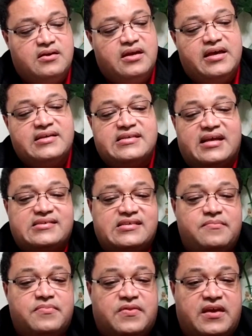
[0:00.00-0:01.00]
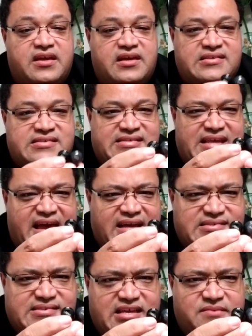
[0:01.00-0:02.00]
thing, exact
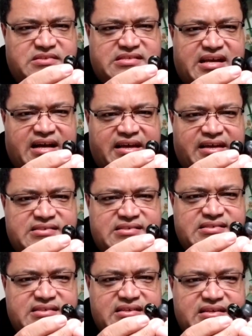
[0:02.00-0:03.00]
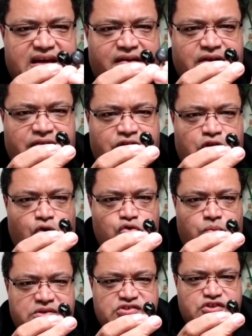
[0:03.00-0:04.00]
same size. I've got the old
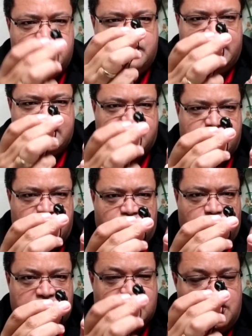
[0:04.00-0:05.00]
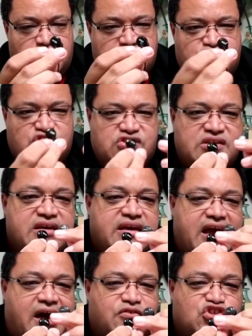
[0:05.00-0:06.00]
ones here next to the new ones. The new ones just
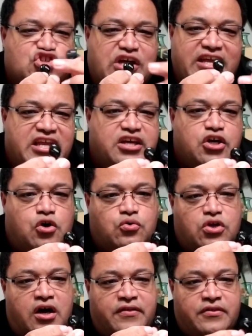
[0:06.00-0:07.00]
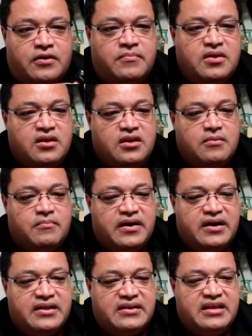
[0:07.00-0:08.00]
have a shiny coat on them,
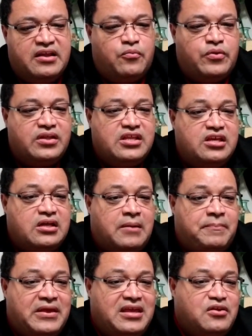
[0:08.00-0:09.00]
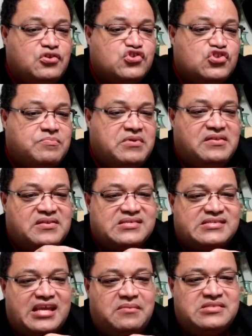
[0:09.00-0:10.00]
but it really appears to be the
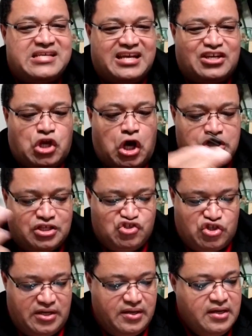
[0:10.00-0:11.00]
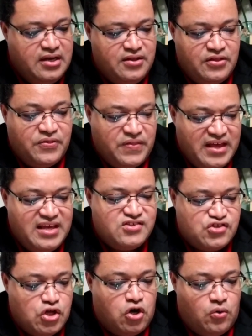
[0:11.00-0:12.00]
same technology. The thing
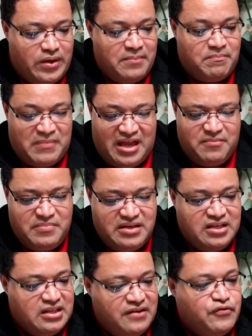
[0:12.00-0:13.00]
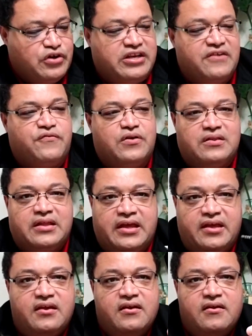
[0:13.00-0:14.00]
is, though, it may be delivered
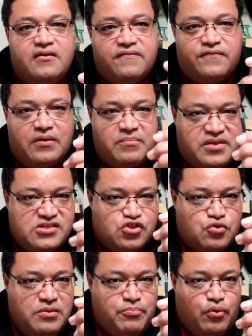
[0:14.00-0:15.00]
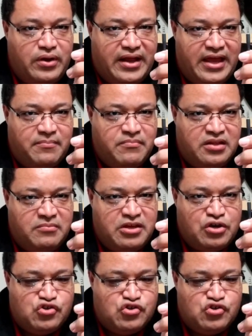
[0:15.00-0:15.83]
differently from this 3.8 millimeter